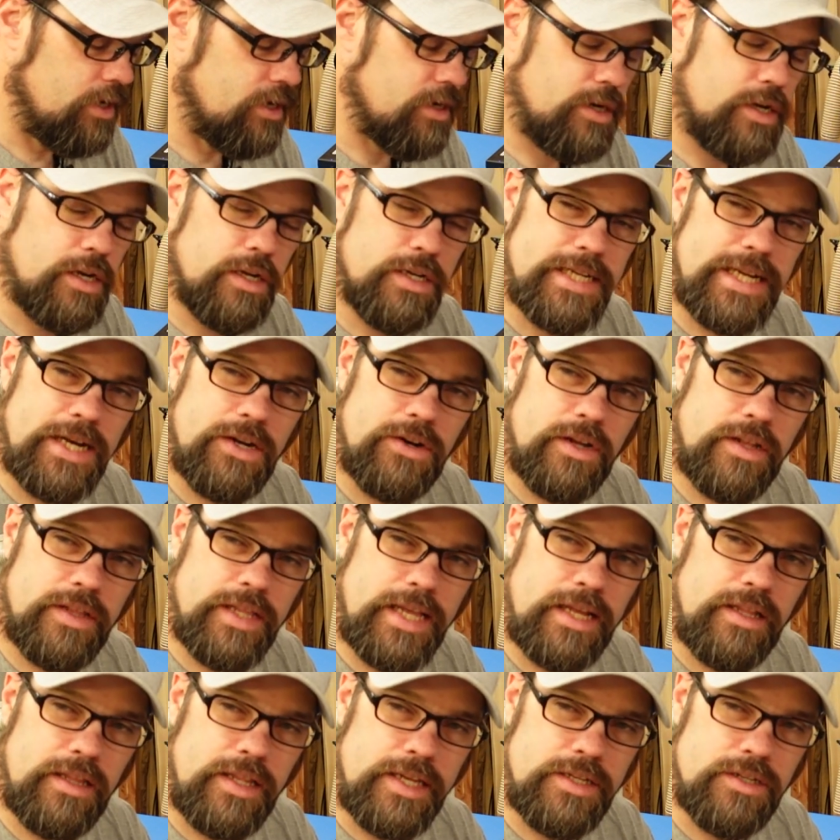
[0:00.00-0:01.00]
uh, cut down on
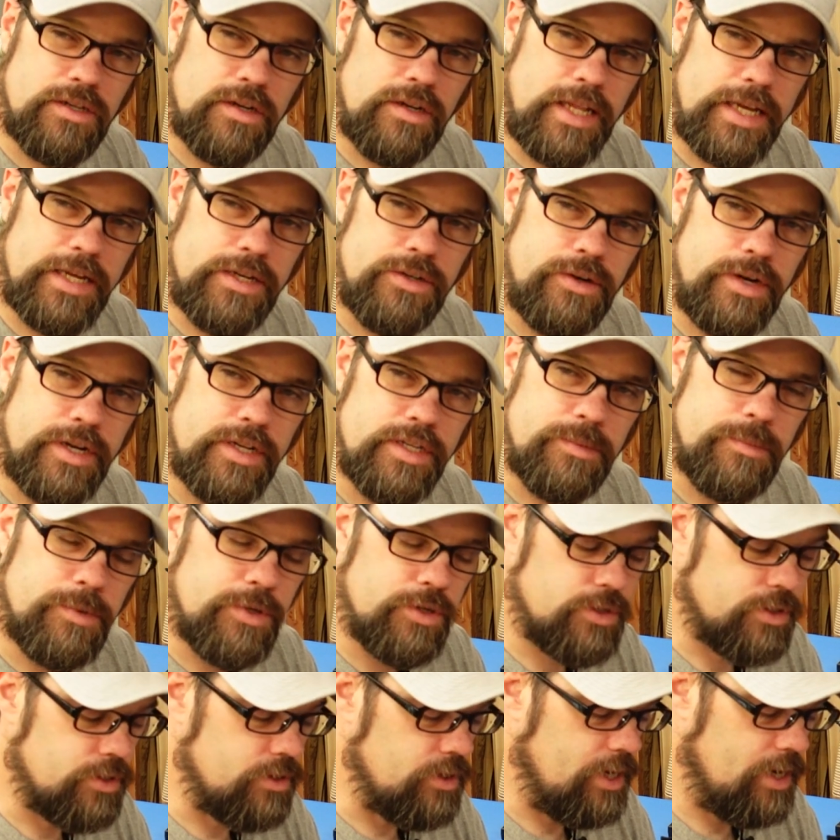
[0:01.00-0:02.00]
that laser light
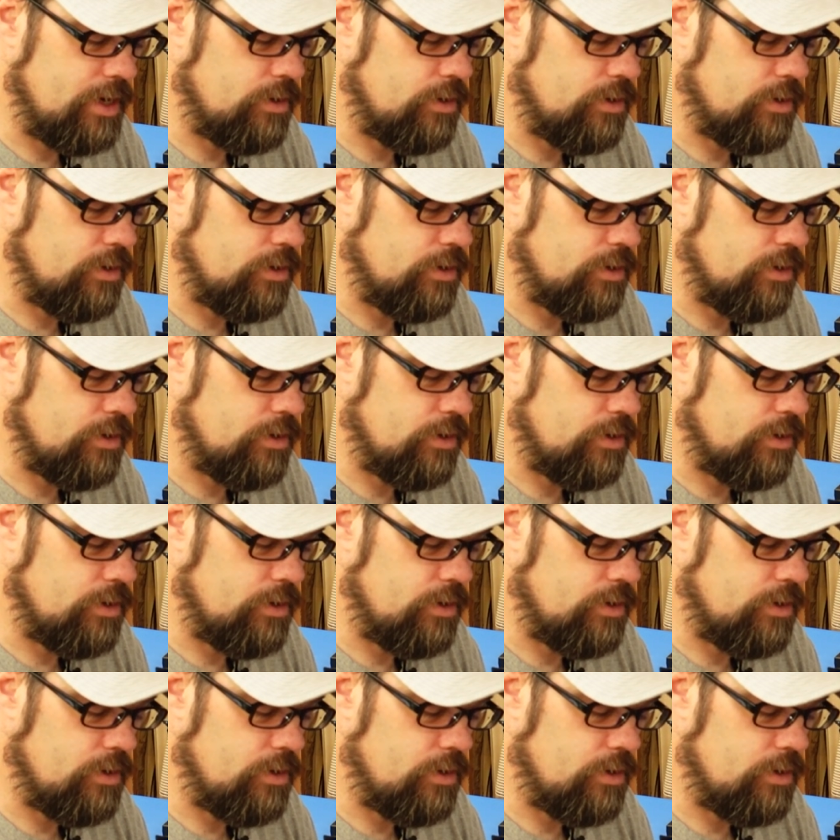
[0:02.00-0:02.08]
transmission.